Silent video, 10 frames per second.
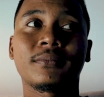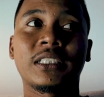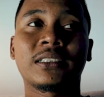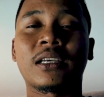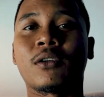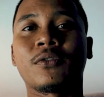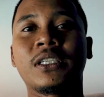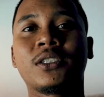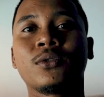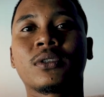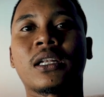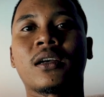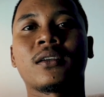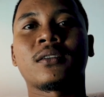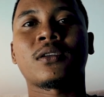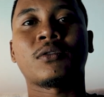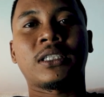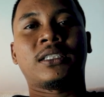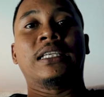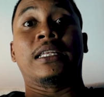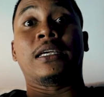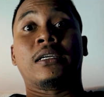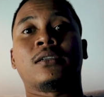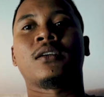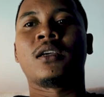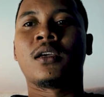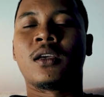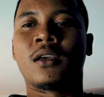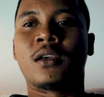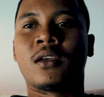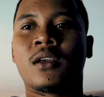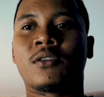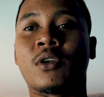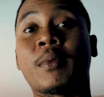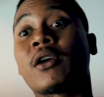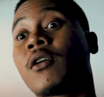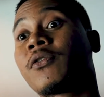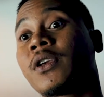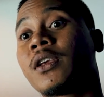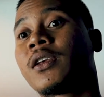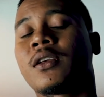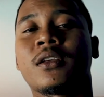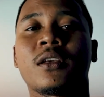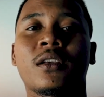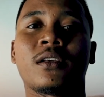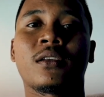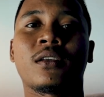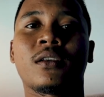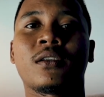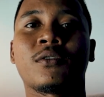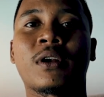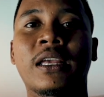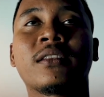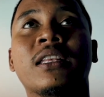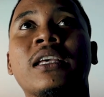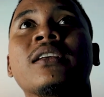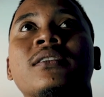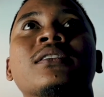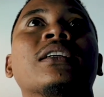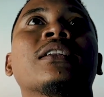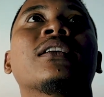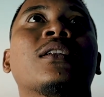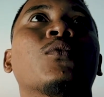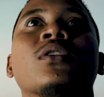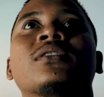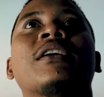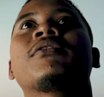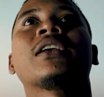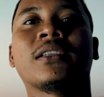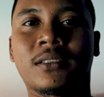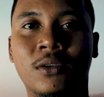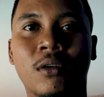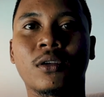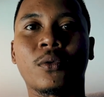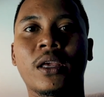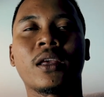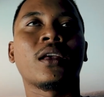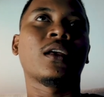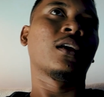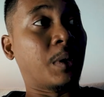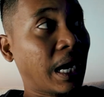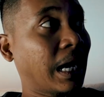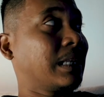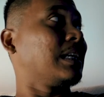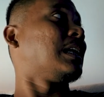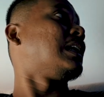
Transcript: this type of issues lah. So I'll just sit here, drink my coffee, write things, and watch Netflix all the way. But